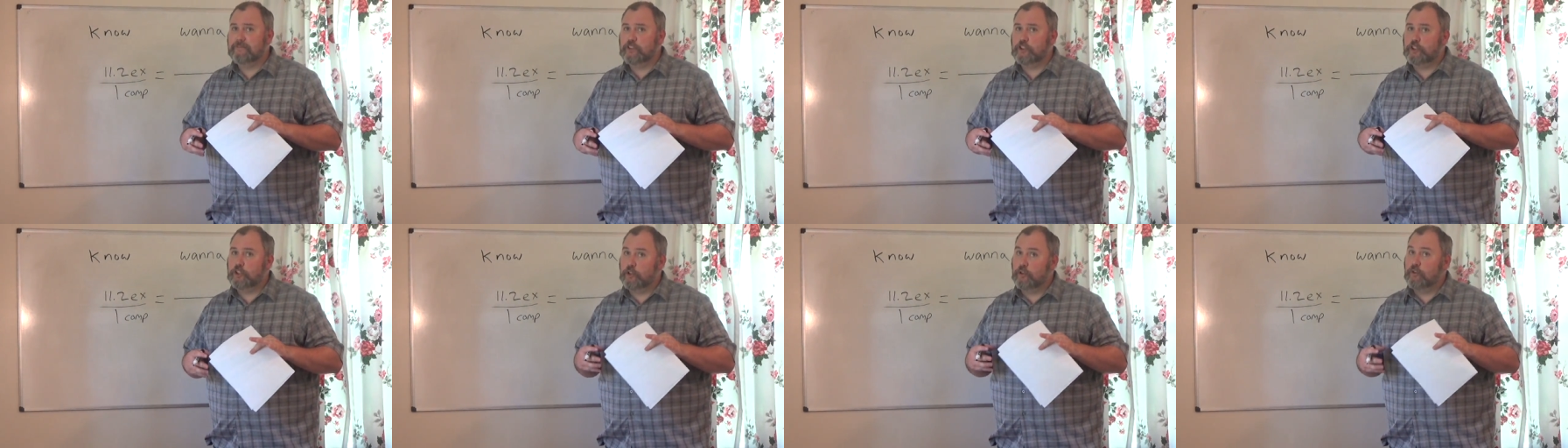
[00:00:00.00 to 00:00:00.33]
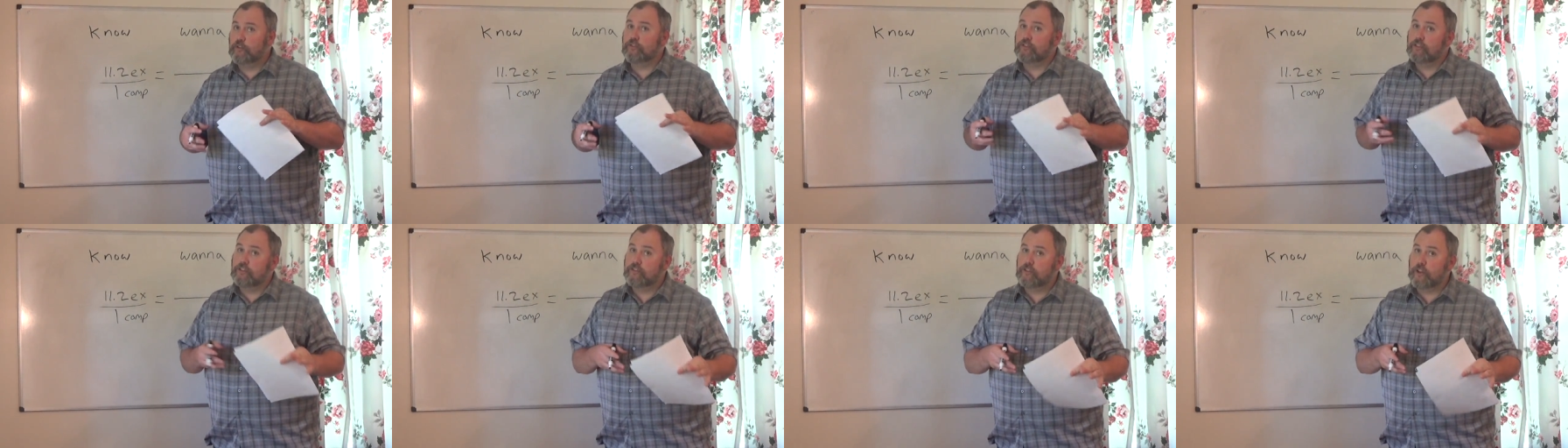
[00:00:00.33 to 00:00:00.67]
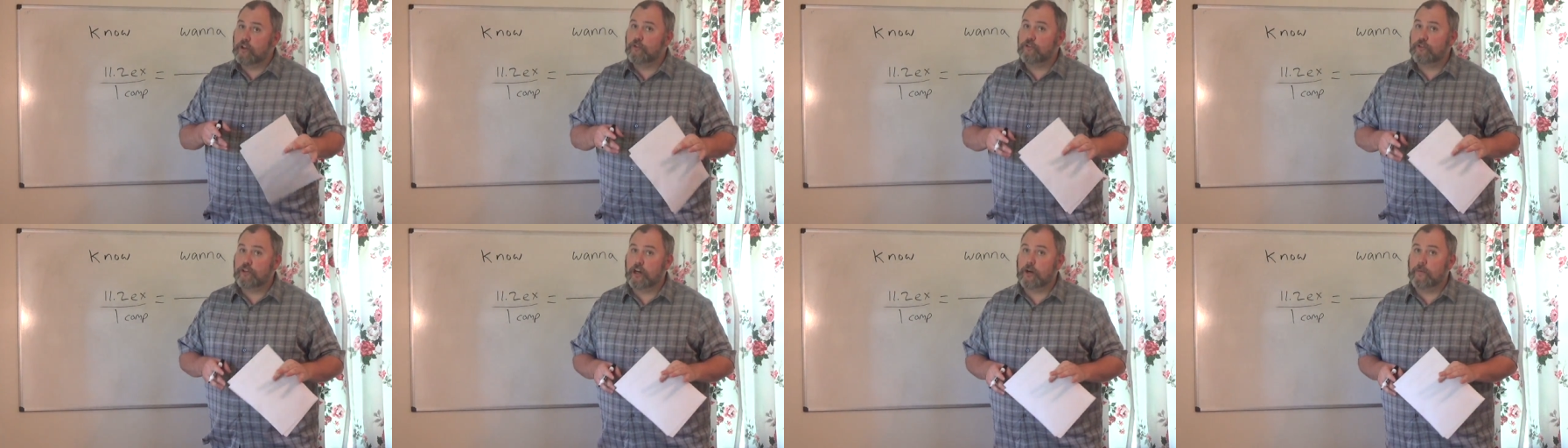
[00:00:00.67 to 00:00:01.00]
uses
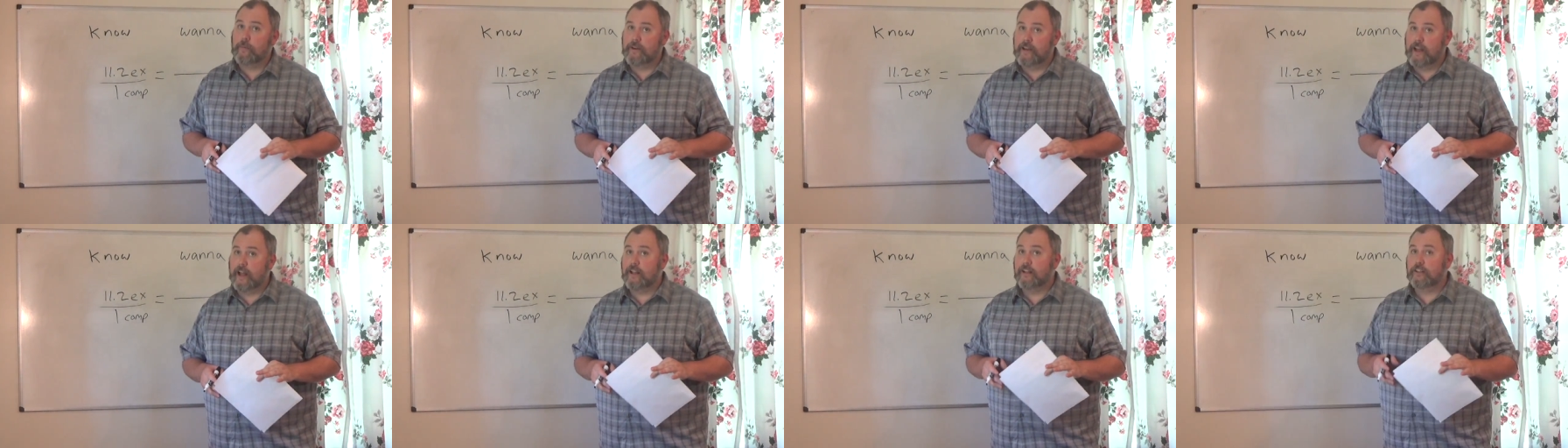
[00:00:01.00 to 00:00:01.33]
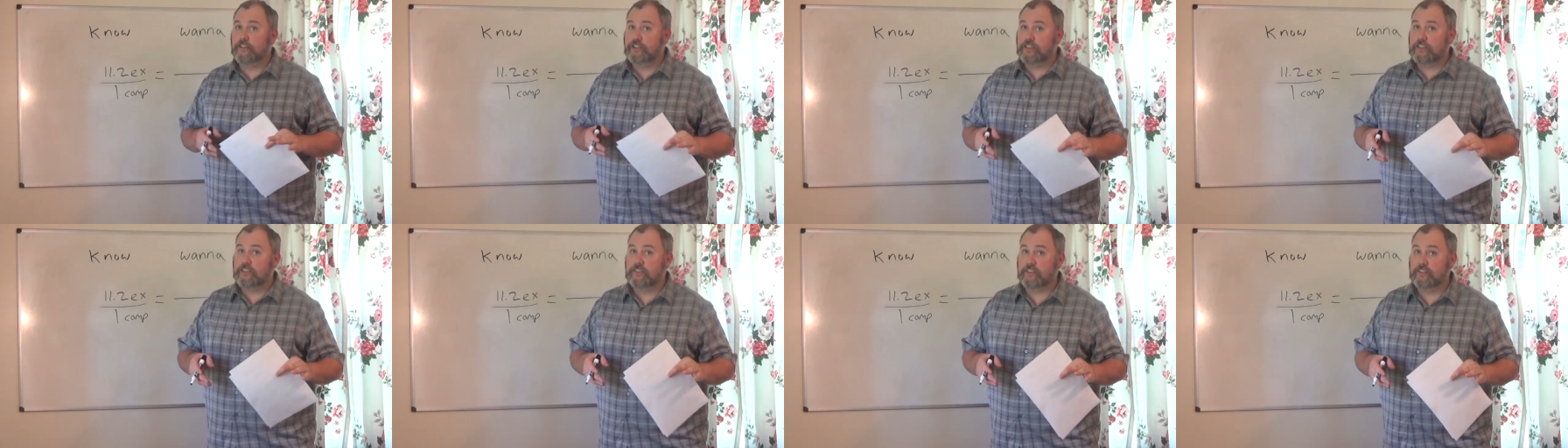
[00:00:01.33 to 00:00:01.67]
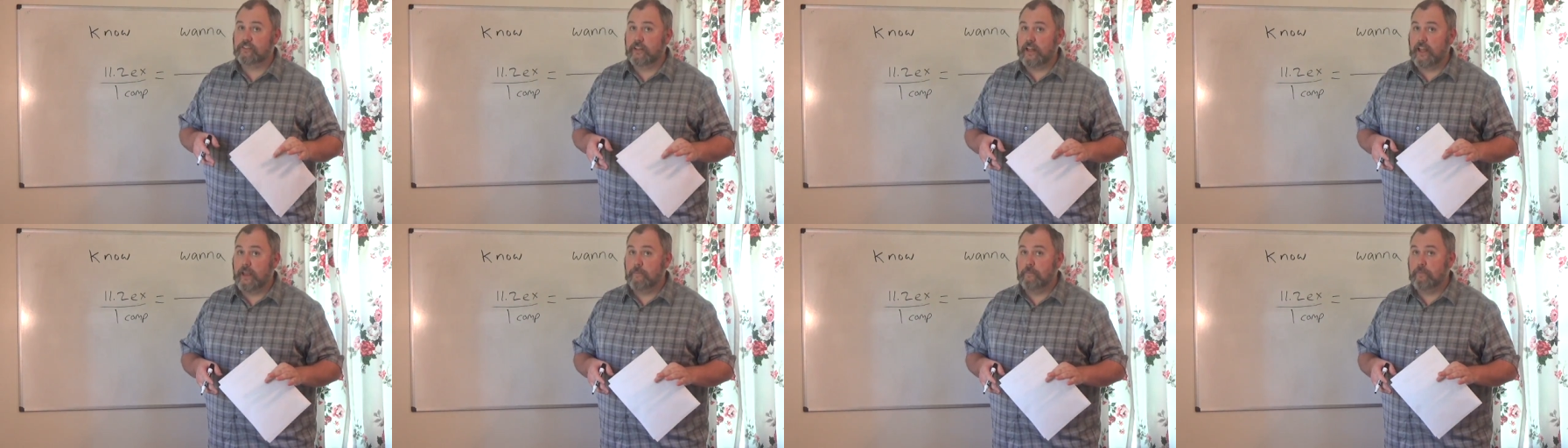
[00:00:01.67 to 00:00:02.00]
those
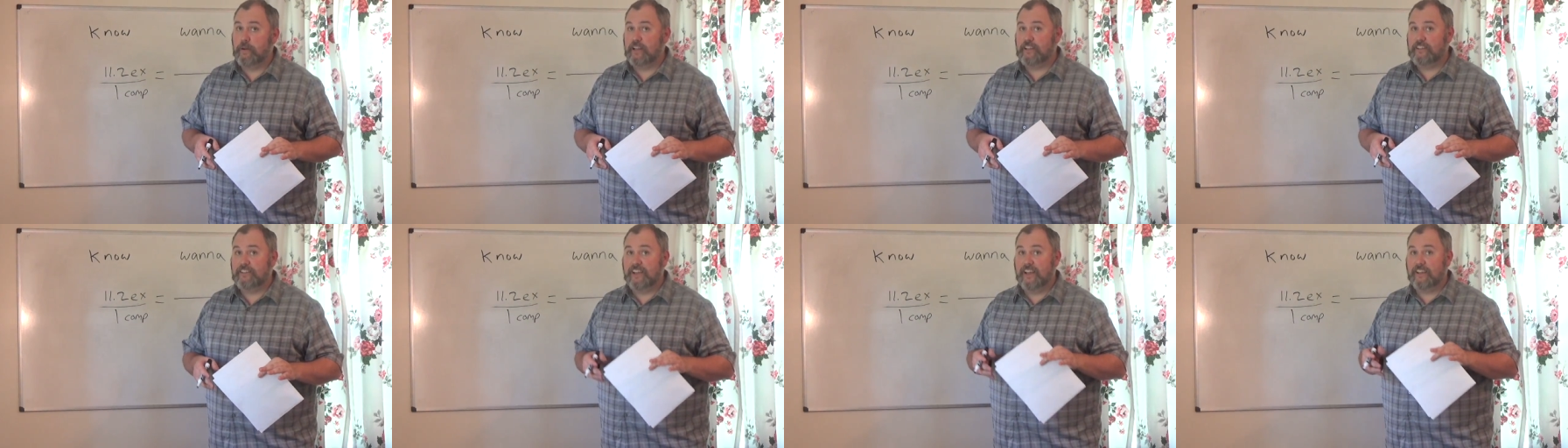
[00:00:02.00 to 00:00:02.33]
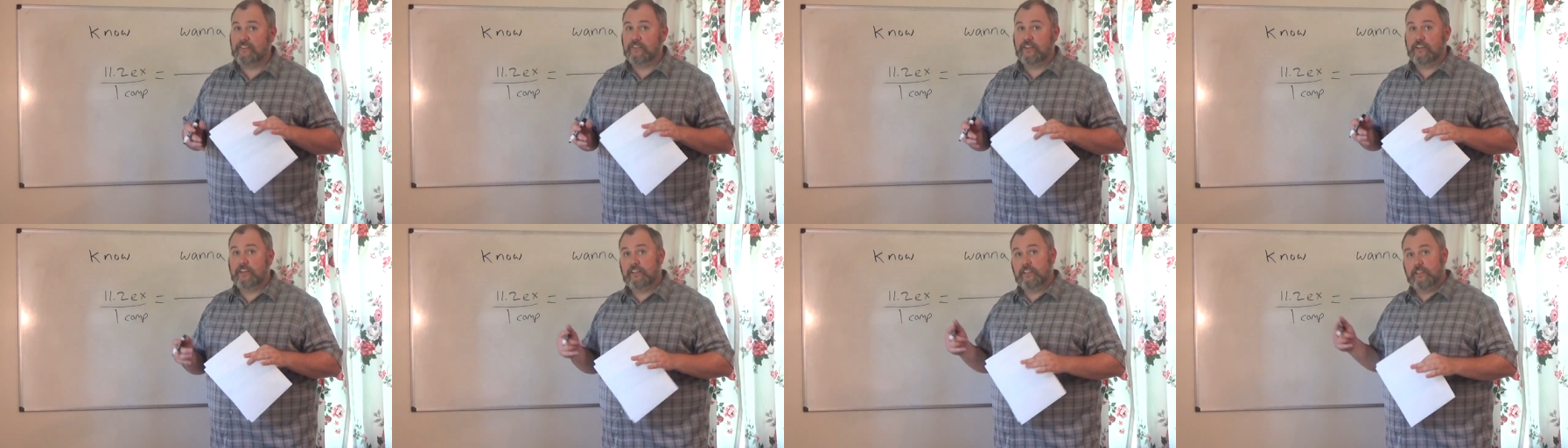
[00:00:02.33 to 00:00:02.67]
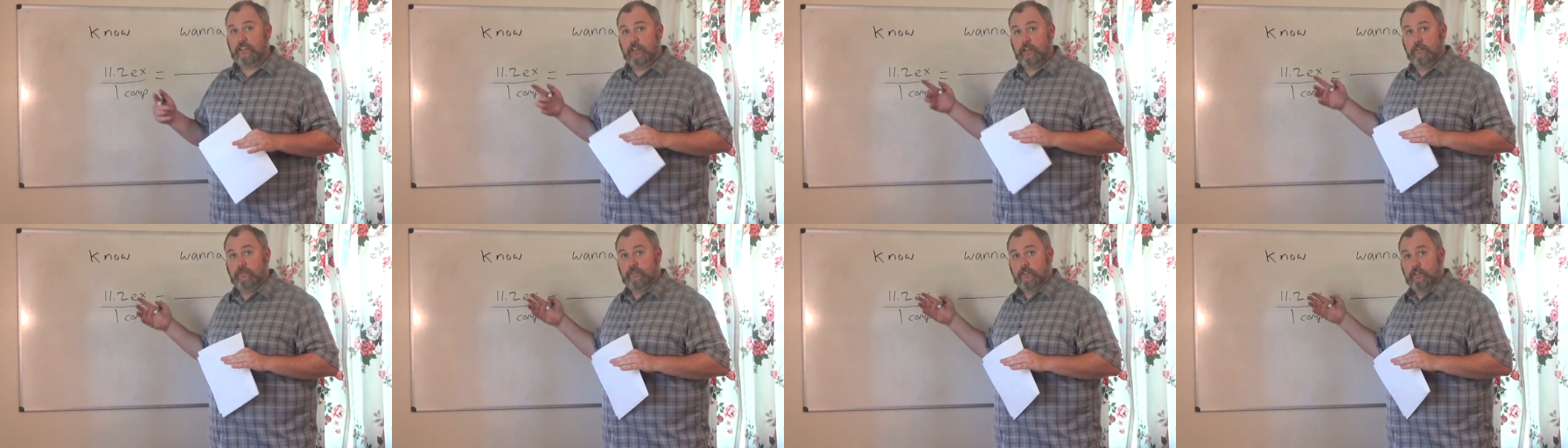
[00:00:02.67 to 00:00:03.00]
terminologies but doesn't
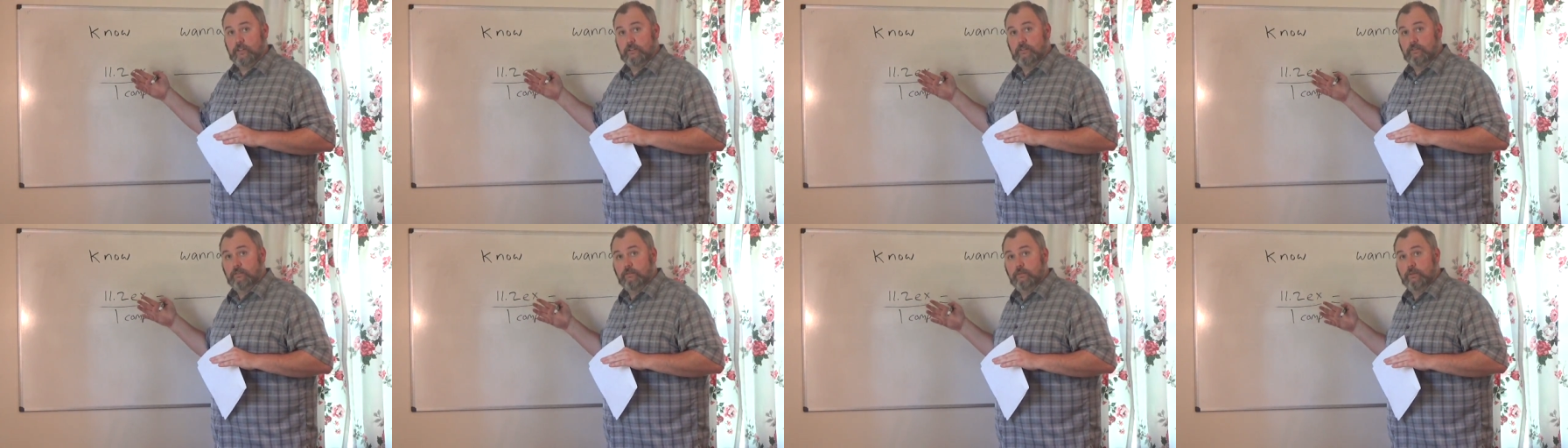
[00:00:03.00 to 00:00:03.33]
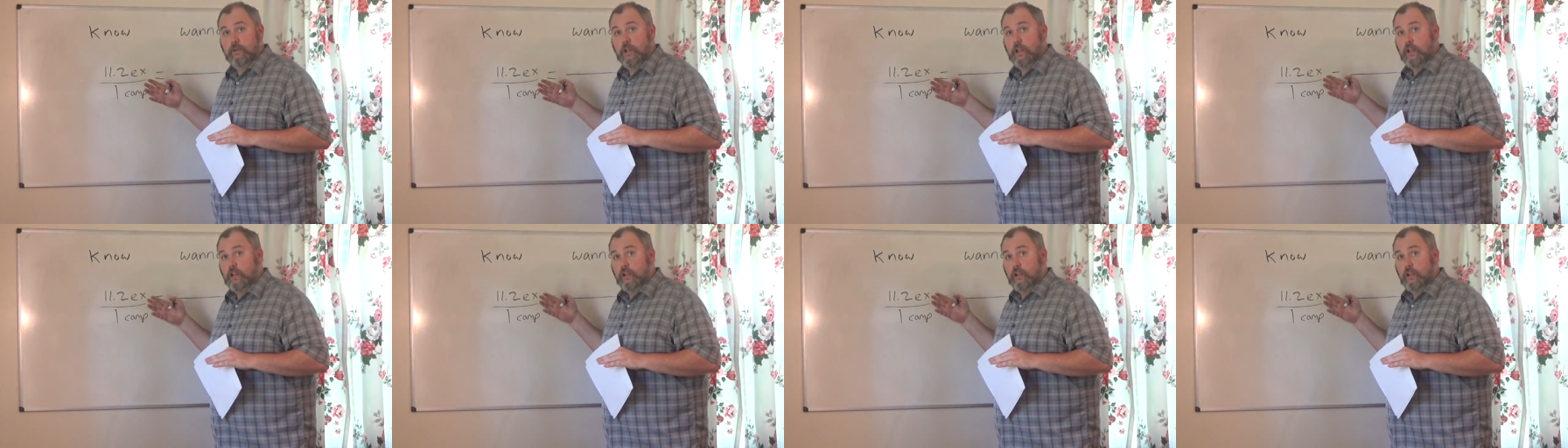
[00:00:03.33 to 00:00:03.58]
give you